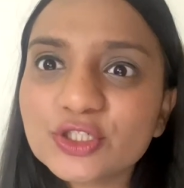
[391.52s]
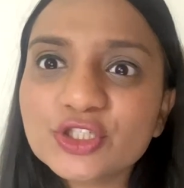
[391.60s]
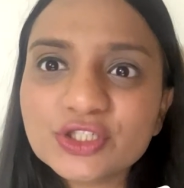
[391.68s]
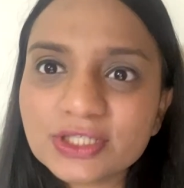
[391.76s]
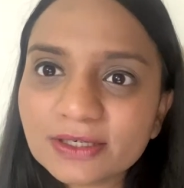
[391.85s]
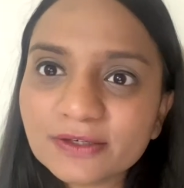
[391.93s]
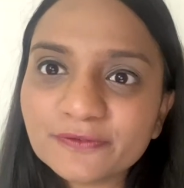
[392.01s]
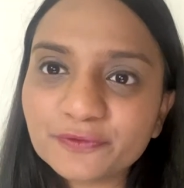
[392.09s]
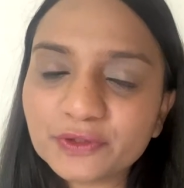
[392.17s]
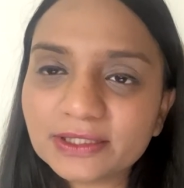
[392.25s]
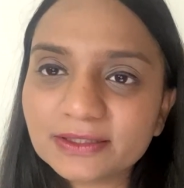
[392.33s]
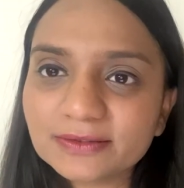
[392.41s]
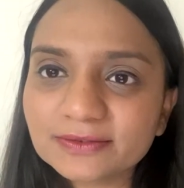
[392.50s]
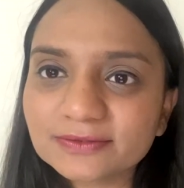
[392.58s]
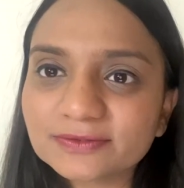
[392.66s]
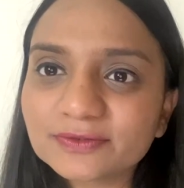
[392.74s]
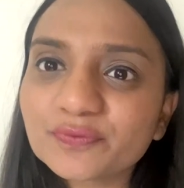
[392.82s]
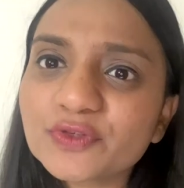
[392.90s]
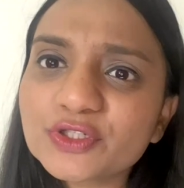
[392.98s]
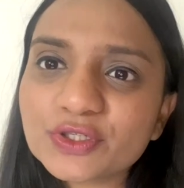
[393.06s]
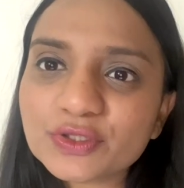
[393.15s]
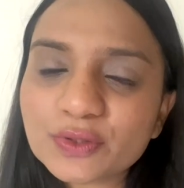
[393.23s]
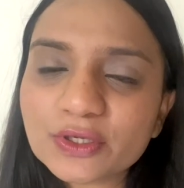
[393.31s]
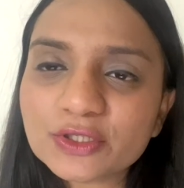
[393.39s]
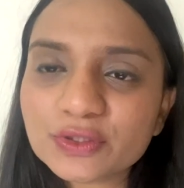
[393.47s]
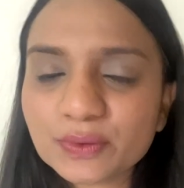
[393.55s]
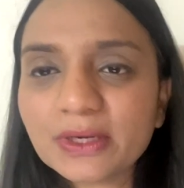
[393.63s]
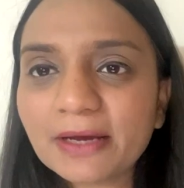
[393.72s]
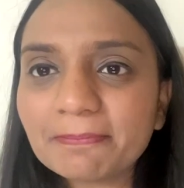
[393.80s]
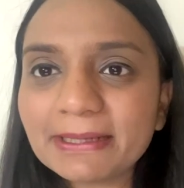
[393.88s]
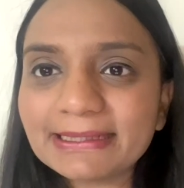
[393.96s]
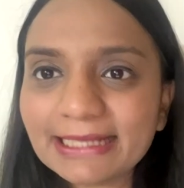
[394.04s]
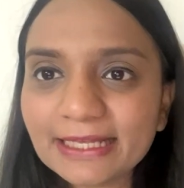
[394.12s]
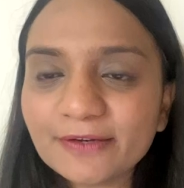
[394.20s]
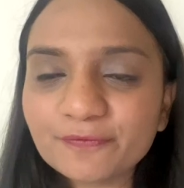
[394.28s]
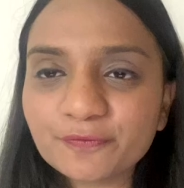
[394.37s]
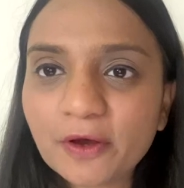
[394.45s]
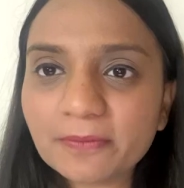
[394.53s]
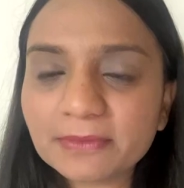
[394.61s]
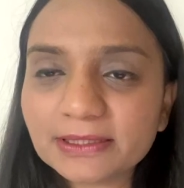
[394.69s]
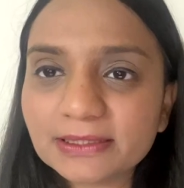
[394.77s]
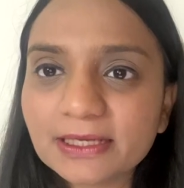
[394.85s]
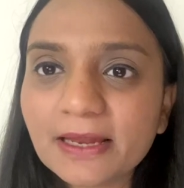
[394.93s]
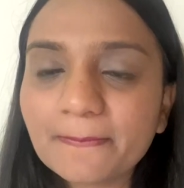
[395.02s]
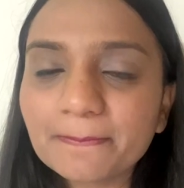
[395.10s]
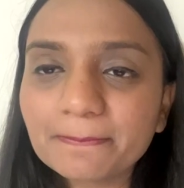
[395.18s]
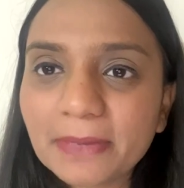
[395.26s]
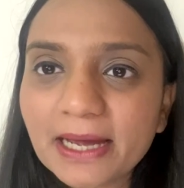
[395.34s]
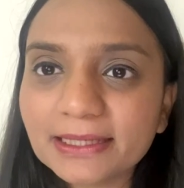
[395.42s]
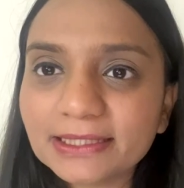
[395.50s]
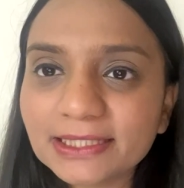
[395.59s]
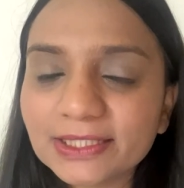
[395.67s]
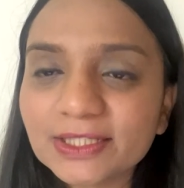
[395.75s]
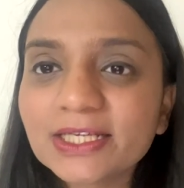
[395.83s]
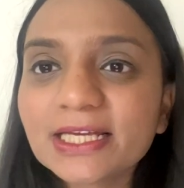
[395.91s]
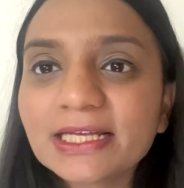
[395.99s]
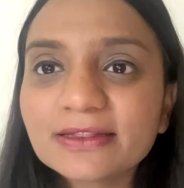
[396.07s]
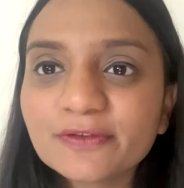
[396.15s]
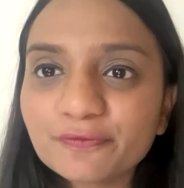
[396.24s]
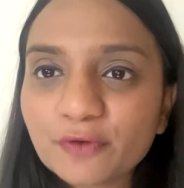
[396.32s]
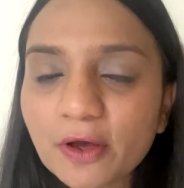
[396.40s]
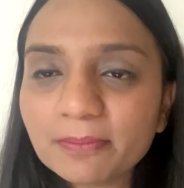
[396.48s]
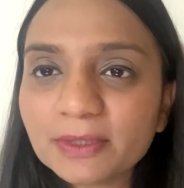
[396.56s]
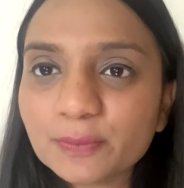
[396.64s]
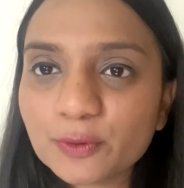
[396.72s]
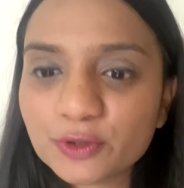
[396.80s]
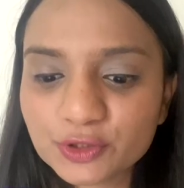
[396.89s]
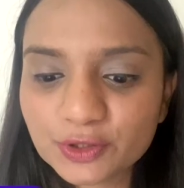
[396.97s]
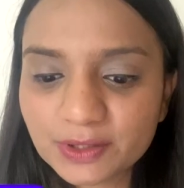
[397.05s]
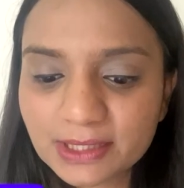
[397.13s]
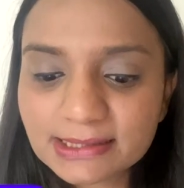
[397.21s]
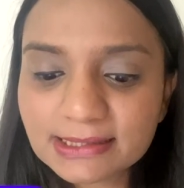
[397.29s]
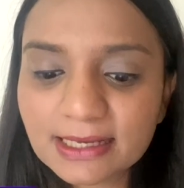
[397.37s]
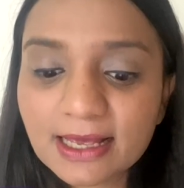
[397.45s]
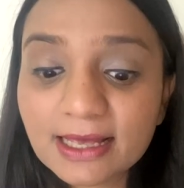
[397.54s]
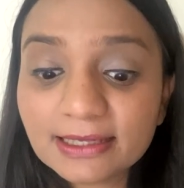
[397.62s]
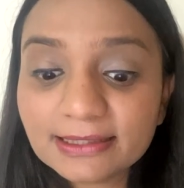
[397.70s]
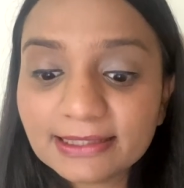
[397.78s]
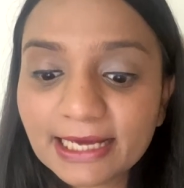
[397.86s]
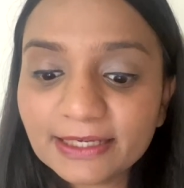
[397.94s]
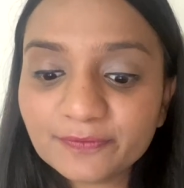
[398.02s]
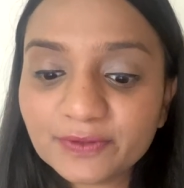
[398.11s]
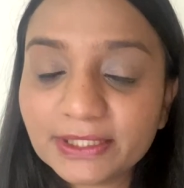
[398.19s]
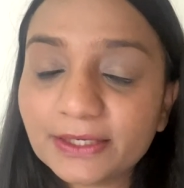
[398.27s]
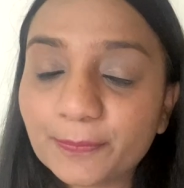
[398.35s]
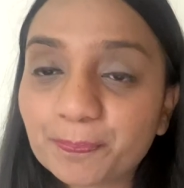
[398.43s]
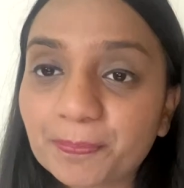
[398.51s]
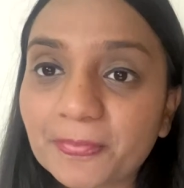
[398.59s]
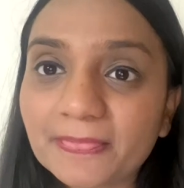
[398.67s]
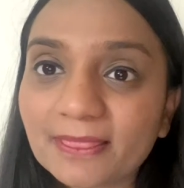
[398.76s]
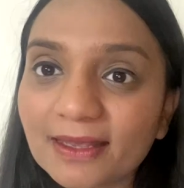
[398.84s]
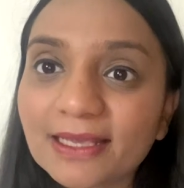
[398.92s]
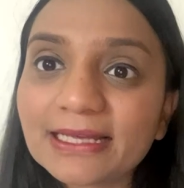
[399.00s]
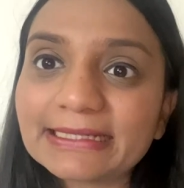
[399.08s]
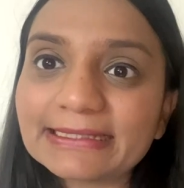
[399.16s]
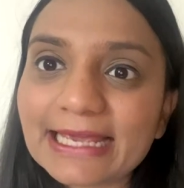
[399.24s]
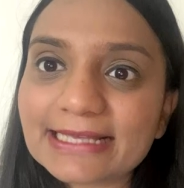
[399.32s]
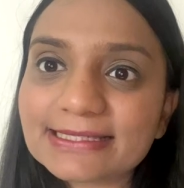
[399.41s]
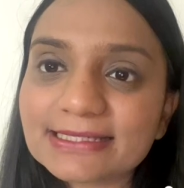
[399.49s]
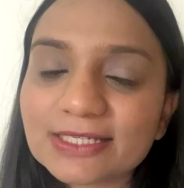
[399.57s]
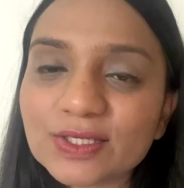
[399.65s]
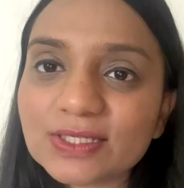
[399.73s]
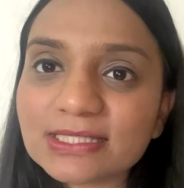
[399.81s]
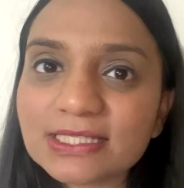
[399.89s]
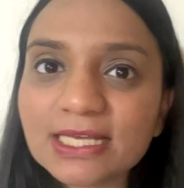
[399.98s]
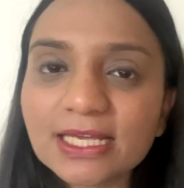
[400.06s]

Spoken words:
cheerful, which is also a bit informal, but the formal version is lively. Next is